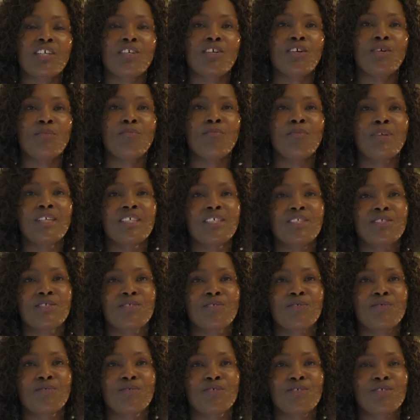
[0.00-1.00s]
god
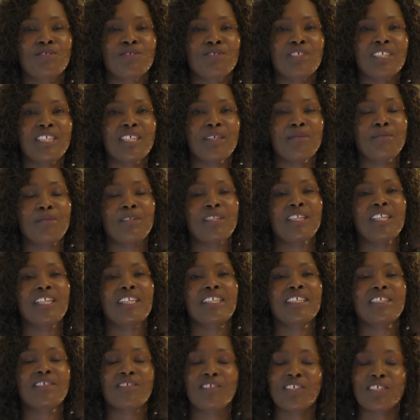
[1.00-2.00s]
bless you for today may
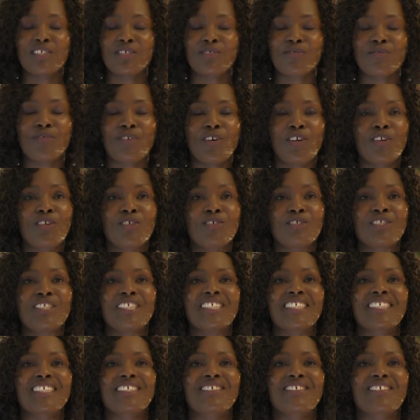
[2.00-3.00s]
the grace of our lord
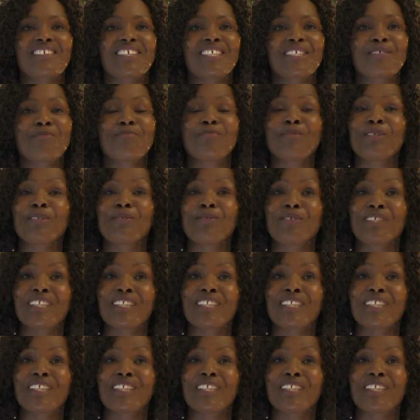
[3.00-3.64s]
jesus christ be